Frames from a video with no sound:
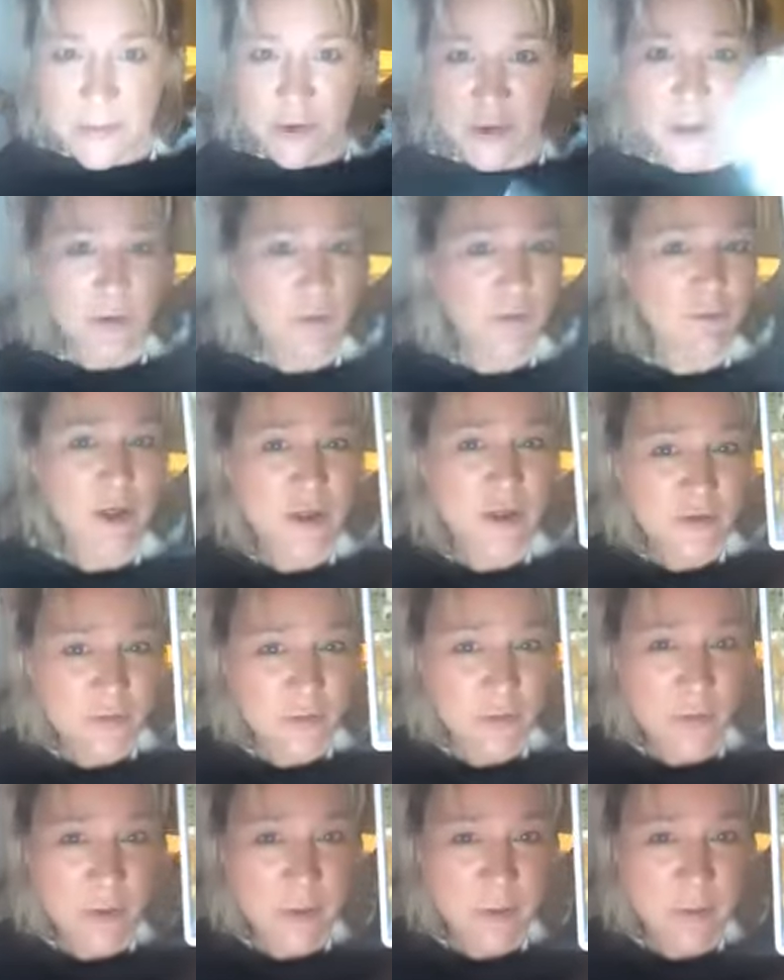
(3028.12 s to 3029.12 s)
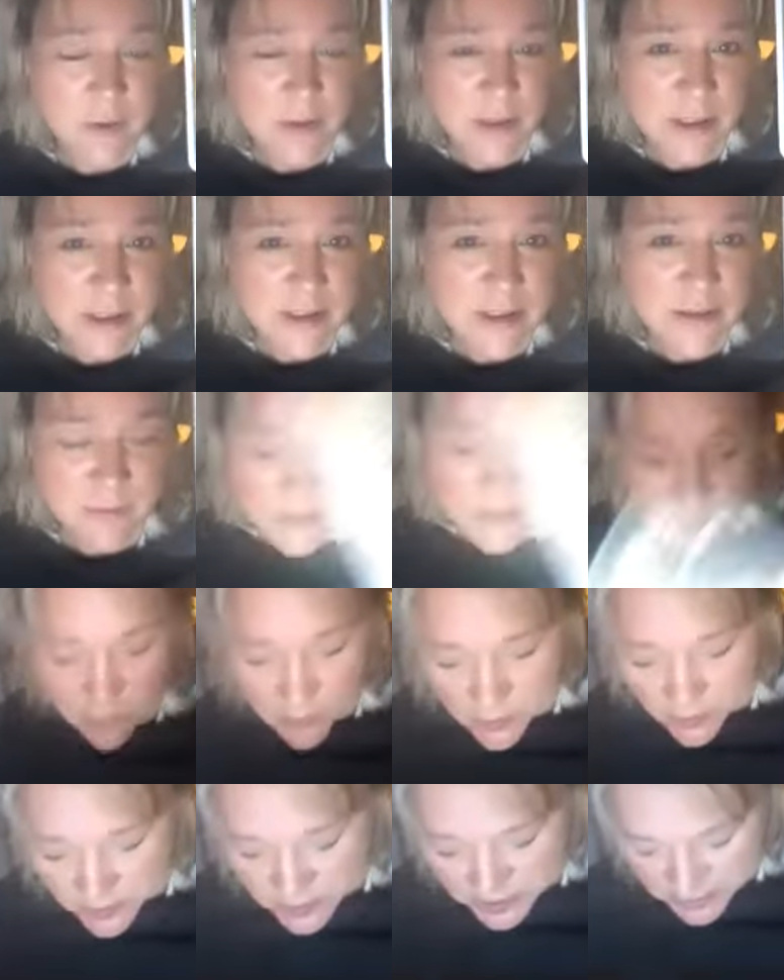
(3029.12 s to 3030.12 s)
don't rush forward with things from the
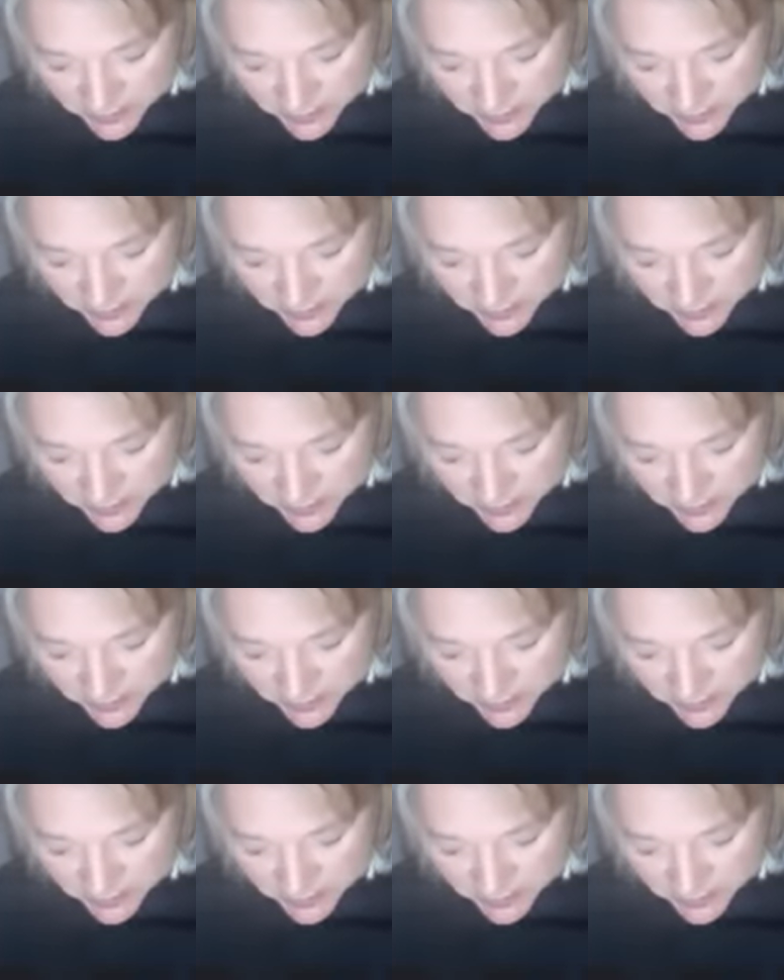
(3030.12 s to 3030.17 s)
wrong